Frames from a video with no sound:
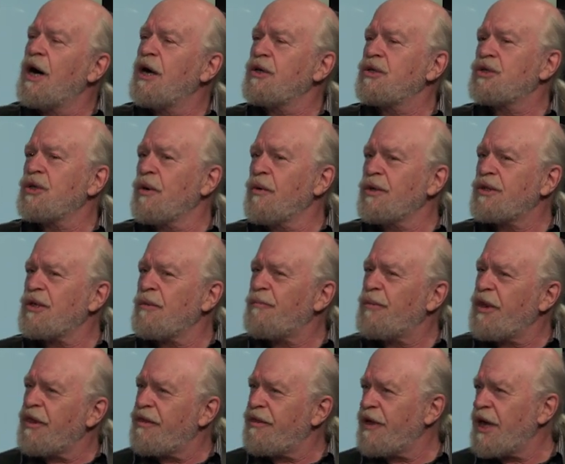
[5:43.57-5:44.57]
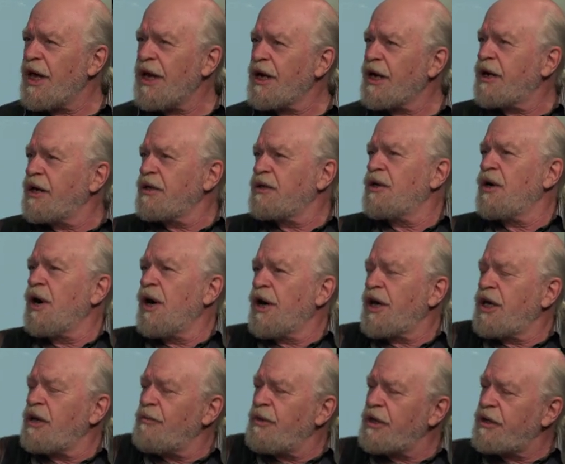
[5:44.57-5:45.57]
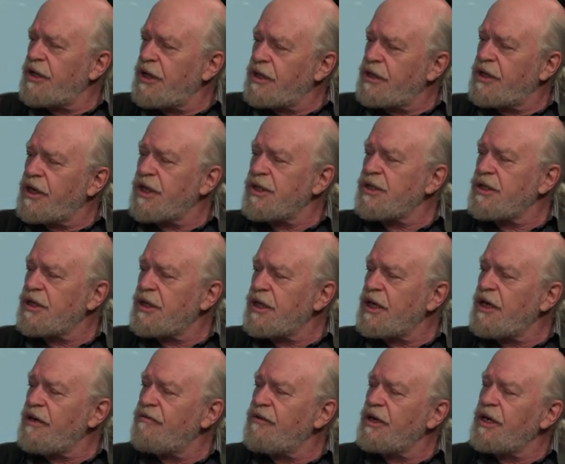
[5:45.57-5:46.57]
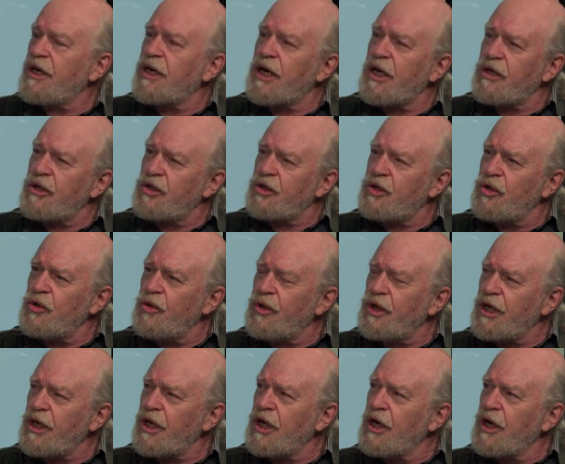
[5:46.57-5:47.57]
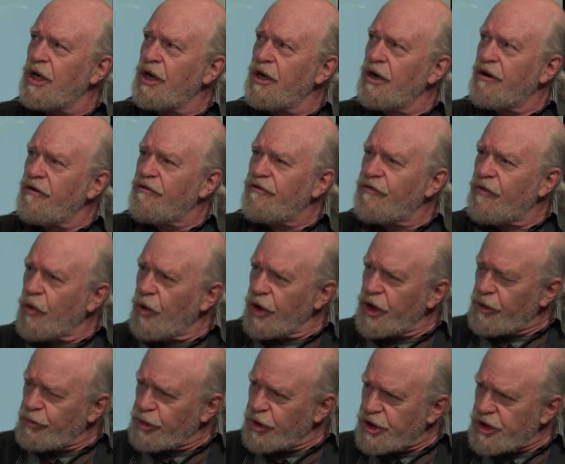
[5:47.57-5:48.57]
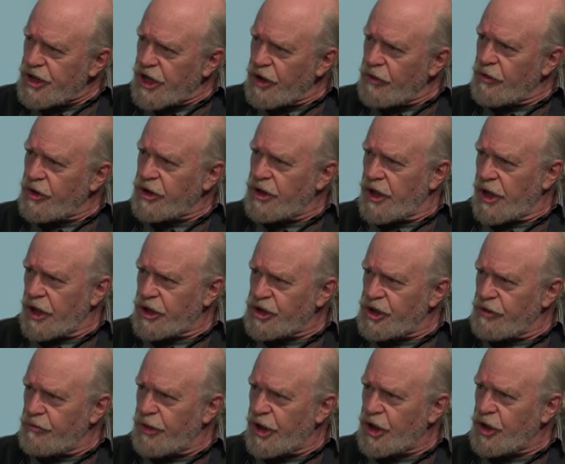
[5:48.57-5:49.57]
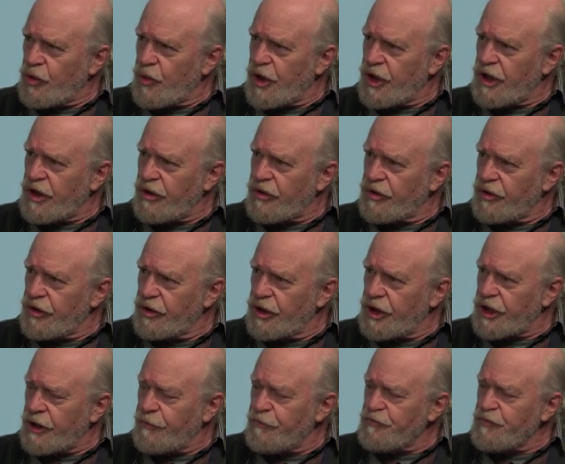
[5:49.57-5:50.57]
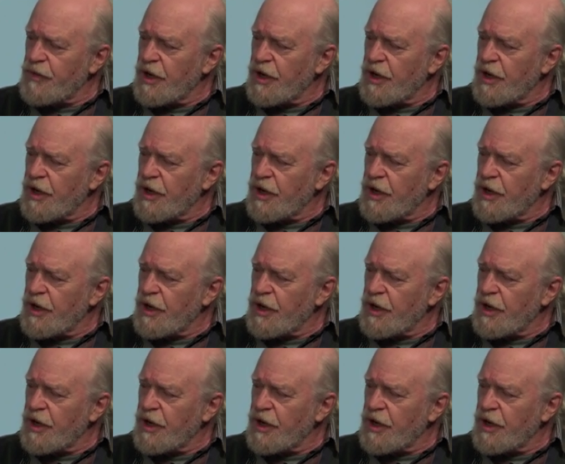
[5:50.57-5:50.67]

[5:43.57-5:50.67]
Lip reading: So it's a pathetic document that doesn't even get to the 40% reduction by 2030